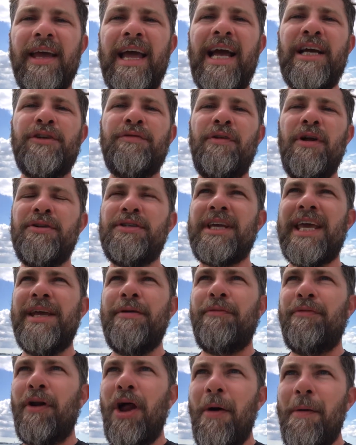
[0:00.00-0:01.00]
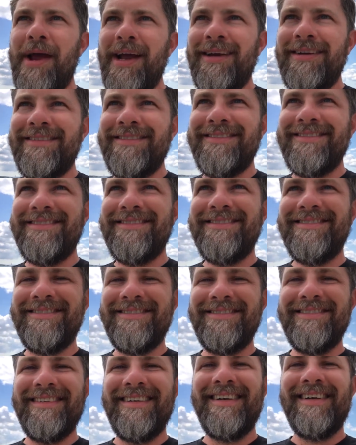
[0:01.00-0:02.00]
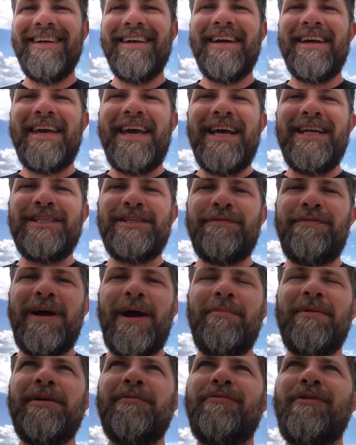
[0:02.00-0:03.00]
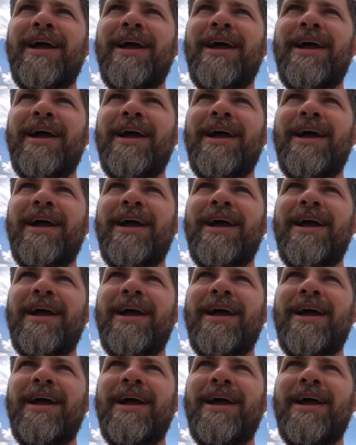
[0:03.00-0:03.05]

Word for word: cash flow to keep flowing, kids, family,